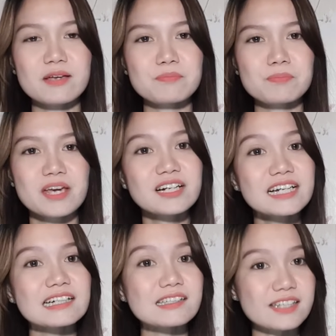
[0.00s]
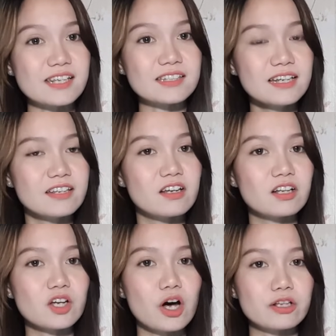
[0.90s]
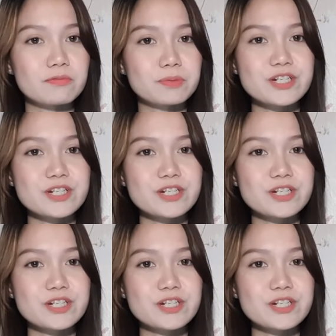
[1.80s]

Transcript: empirical data and not on